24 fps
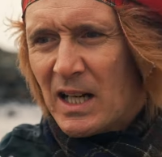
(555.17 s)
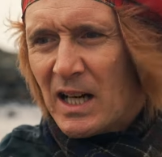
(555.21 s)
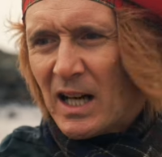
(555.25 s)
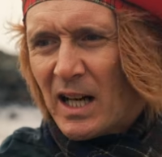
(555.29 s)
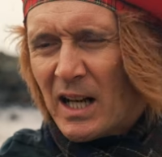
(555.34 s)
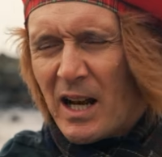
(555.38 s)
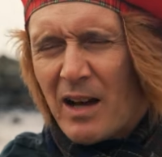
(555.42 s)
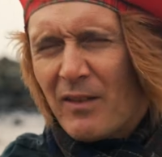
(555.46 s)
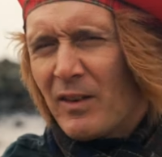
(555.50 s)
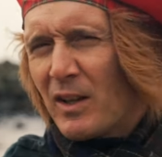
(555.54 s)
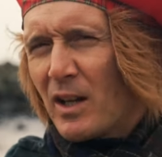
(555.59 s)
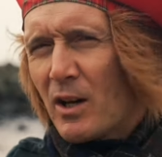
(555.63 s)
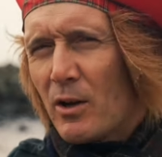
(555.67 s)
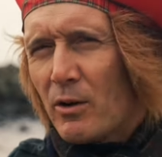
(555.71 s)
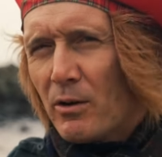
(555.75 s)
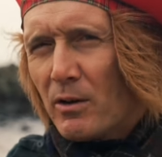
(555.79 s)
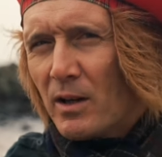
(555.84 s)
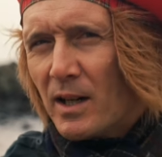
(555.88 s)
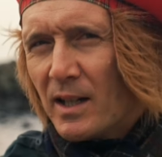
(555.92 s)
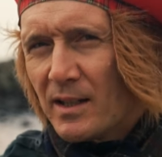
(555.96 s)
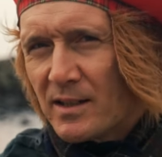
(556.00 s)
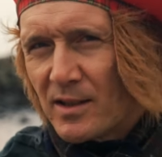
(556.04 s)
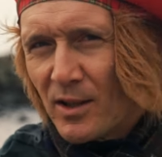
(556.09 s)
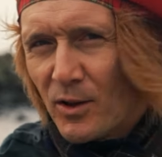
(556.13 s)
and having a
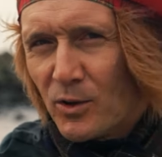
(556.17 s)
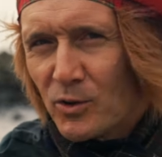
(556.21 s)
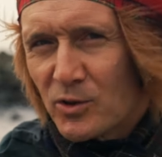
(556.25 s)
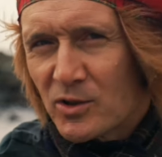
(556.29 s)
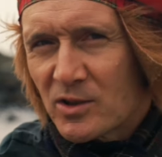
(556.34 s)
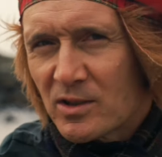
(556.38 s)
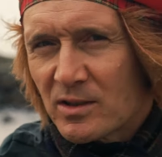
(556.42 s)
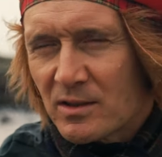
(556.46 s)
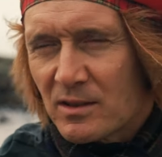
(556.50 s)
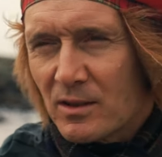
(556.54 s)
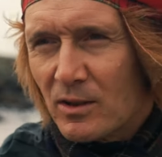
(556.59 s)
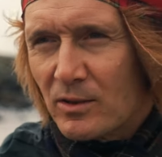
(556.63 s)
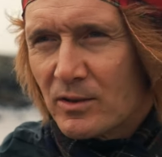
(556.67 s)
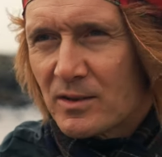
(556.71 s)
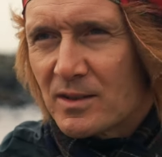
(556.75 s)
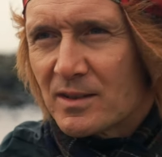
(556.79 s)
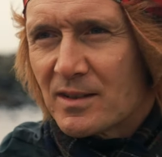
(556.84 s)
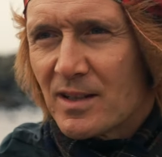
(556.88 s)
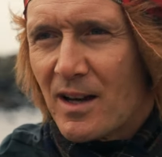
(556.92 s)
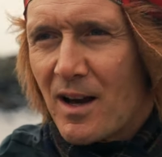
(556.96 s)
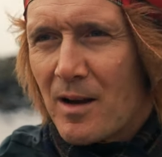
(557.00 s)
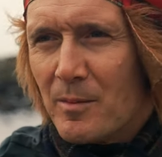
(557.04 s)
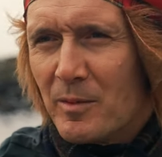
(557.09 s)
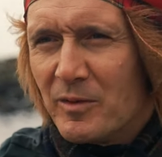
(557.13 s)
right old Scotch
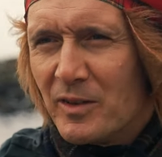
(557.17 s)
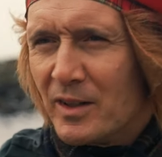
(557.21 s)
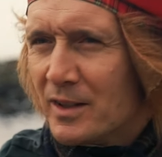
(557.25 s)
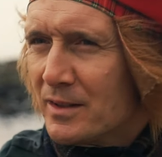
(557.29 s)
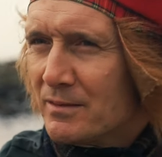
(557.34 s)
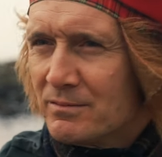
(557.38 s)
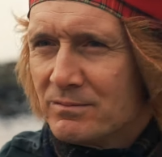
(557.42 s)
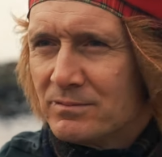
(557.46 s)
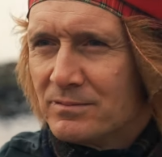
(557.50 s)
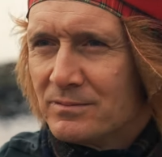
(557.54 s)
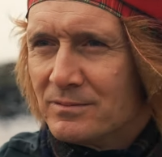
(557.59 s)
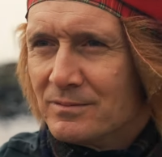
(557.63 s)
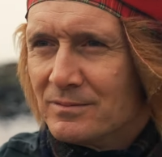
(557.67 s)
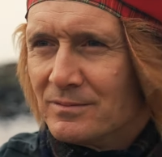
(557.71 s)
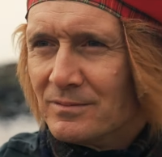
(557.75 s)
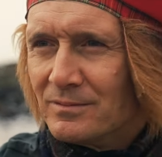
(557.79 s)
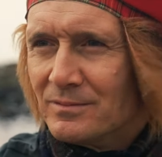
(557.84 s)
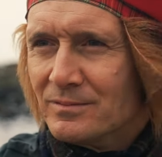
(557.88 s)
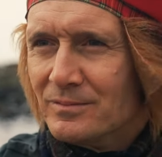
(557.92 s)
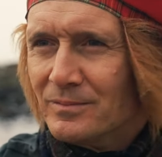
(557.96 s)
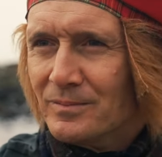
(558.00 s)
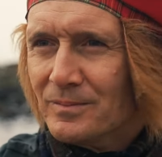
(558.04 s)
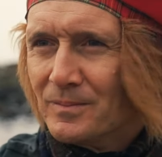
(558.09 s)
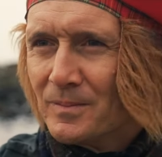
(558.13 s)
time of it.
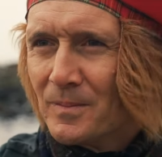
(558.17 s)
Mm.